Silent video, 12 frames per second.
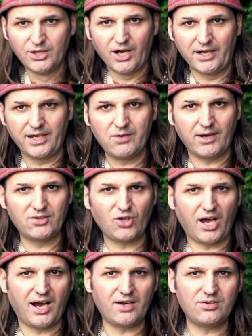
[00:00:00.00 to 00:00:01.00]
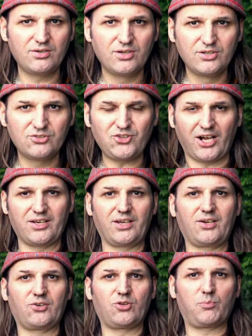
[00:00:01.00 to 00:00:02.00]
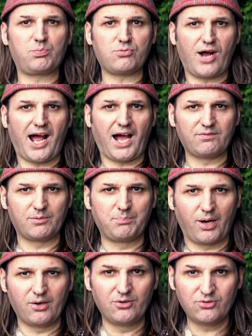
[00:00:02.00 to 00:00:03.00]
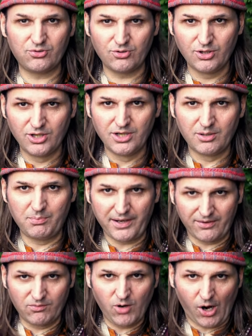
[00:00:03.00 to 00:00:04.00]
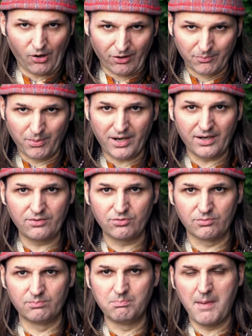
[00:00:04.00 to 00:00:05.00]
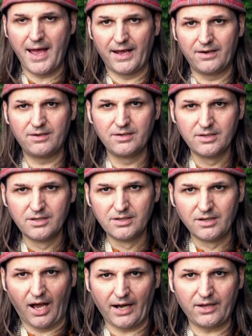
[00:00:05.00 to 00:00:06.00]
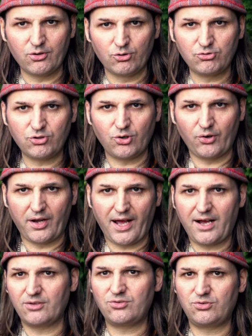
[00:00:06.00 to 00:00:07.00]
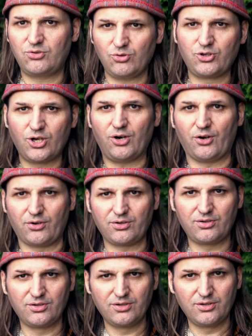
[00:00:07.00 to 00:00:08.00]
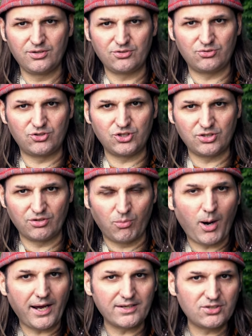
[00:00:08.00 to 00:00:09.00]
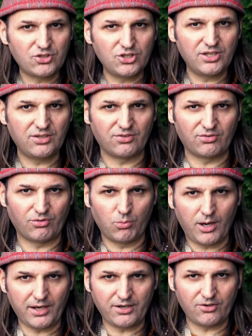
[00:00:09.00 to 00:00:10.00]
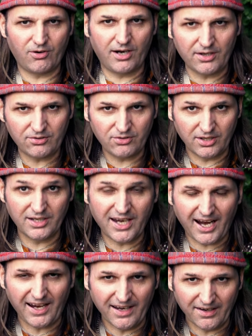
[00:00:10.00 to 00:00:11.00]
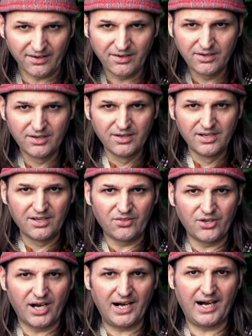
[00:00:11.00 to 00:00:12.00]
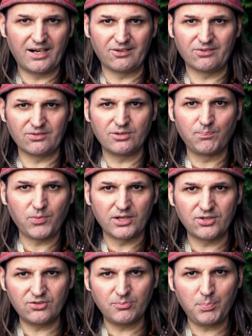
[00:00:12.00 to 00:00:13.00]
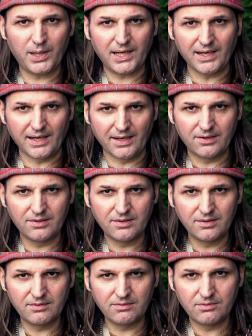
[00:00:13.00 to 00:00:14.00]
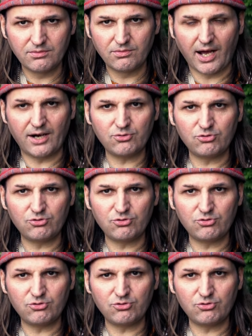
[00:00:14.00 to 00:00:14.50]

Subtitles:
and he went out standing on the prow of a boat being rowed by some men, and he was calling out to God, to the white Jesus, the white Christ. And again, the island disappeared. How